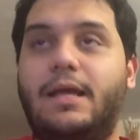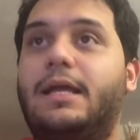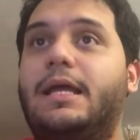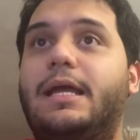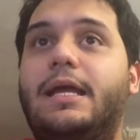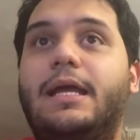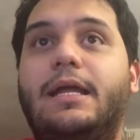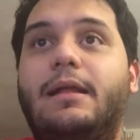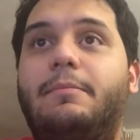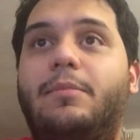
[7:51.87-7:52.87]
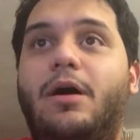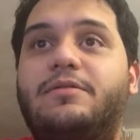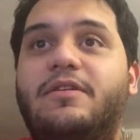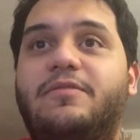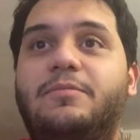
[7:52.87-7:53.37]
And a
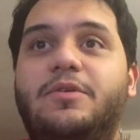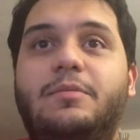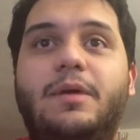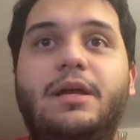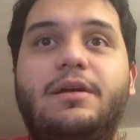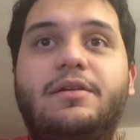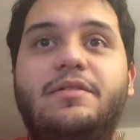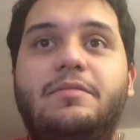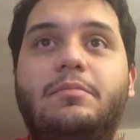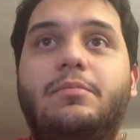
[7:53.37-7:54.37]
box of Muni Makers